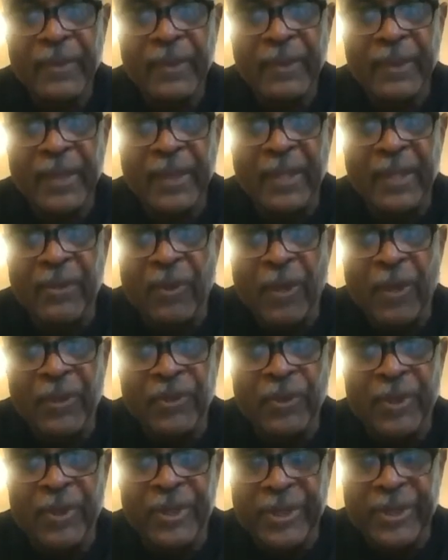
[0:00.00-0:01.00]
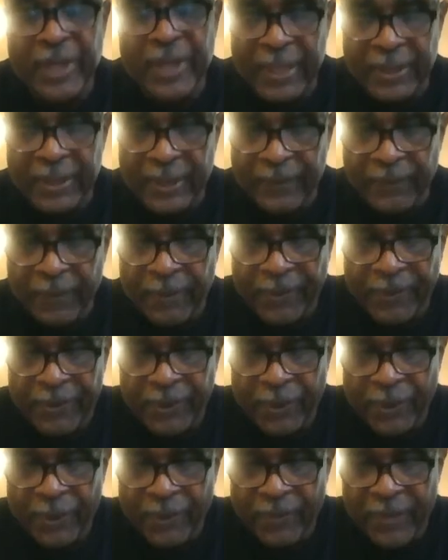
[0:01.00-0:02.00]
He goes on to say, as if the
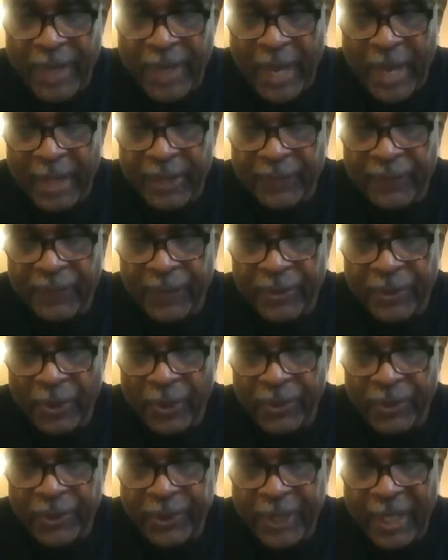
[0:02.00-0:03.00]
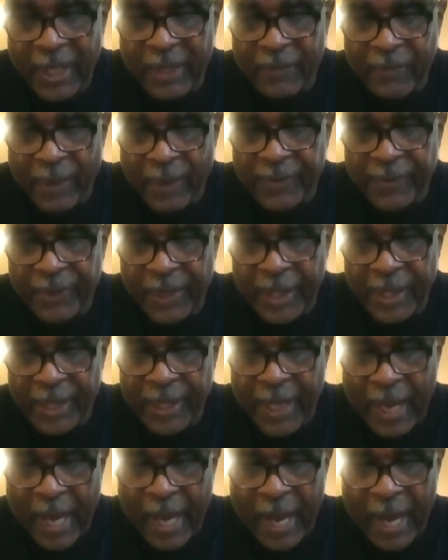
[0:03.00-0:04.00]
pursuit of knowledge for its own sake
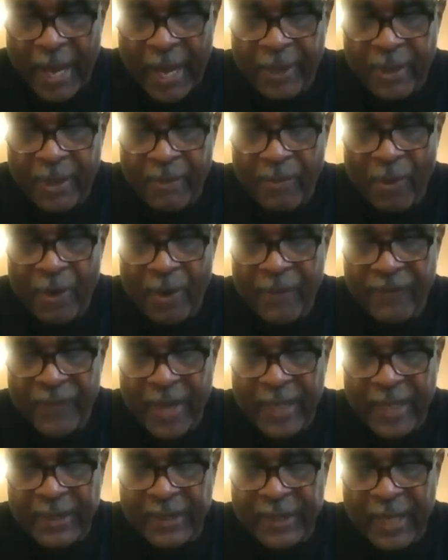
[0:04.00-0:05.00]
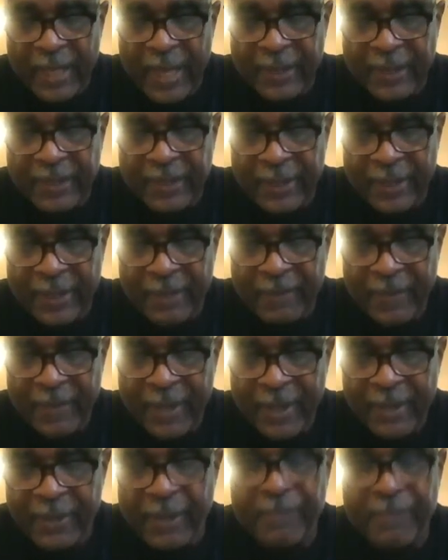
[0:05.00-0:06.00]
represented a higher and more advanced concept
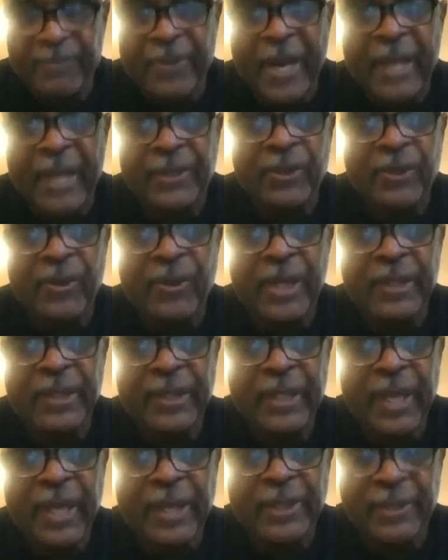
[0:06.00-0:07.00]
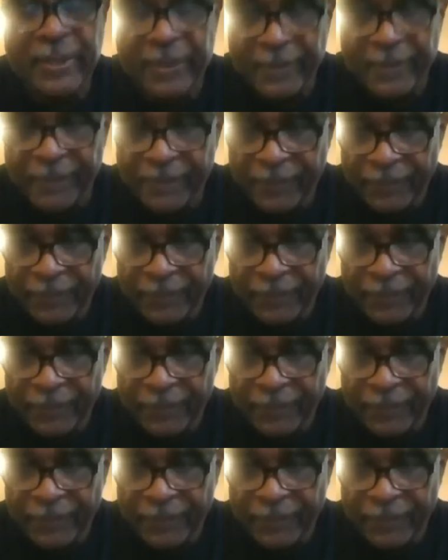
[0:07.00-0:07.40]
than practical education.